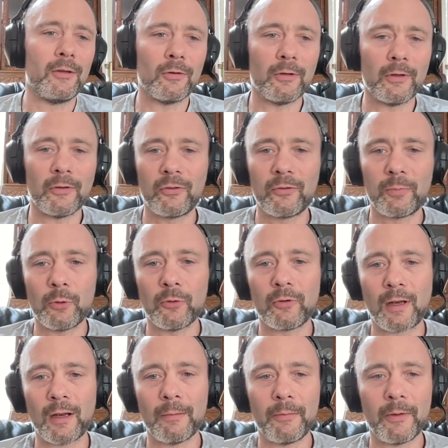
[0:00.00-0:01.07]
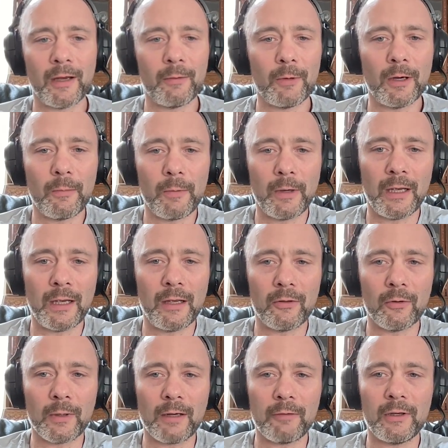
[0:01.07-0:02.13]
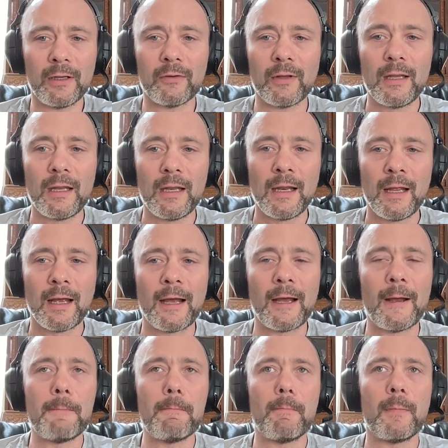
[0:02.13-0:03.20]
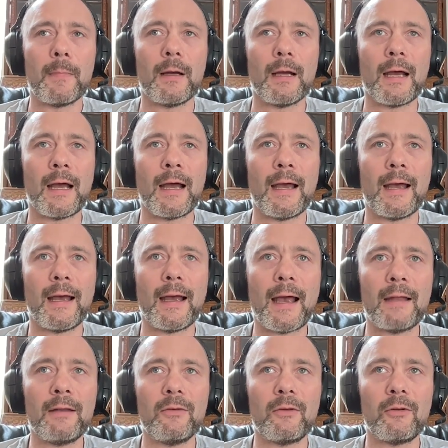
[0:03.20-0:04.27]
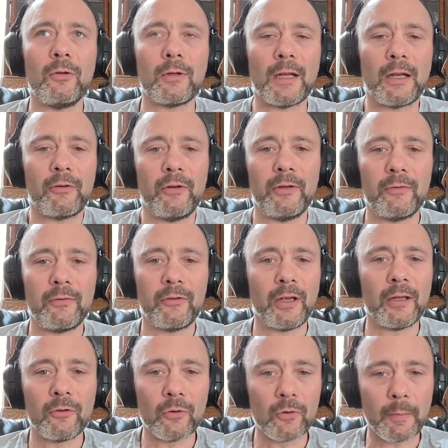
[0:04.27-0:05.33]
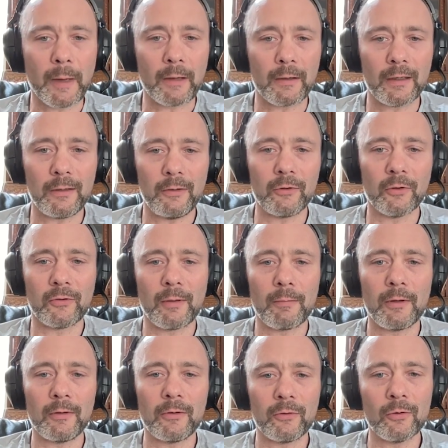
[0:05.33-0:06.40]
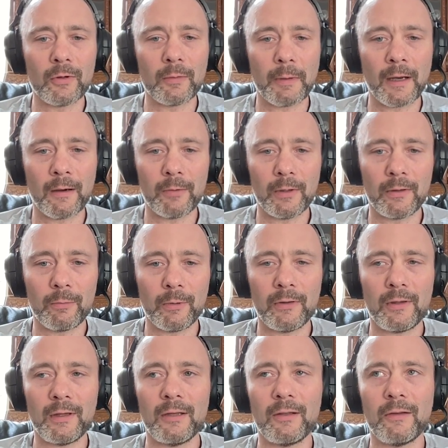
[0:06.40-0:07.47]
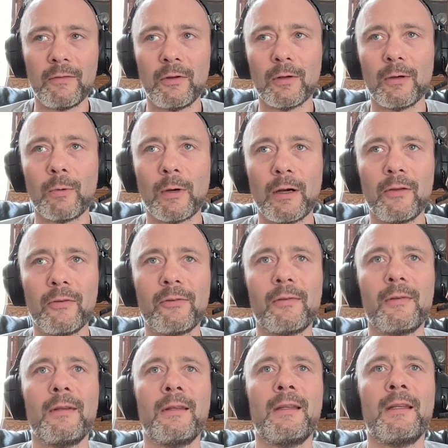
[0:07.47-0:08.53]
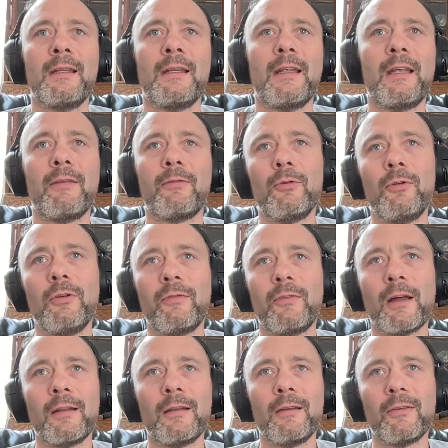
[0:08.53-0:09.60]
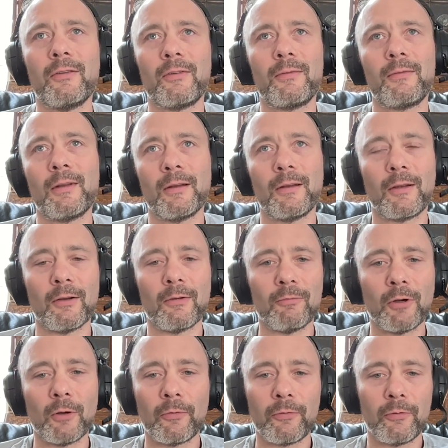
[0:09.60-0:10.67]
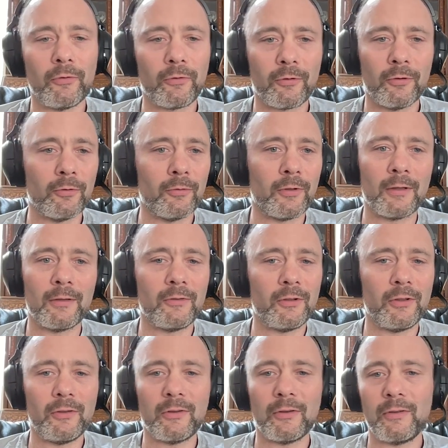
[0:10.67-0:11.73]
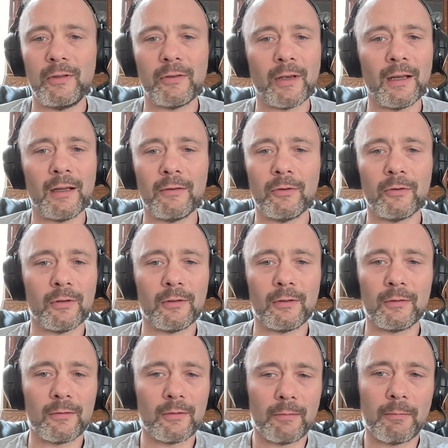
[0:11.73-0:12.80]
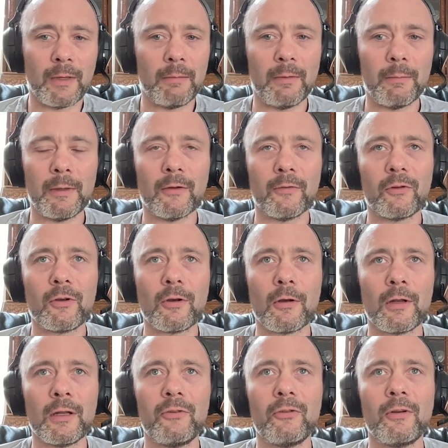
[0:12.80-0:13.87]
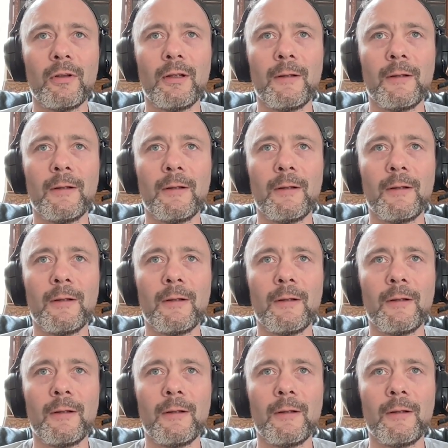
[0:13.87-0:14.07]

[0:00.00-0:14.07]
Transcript: or a sports club that I work with or whatever it is. Um, and you can actually sit and talk about it. You've got something to talk about with the interviewer. Whereas if all you've done is, you know, kind of roll through school, done GCSEs, A levels, and maybe been off to college,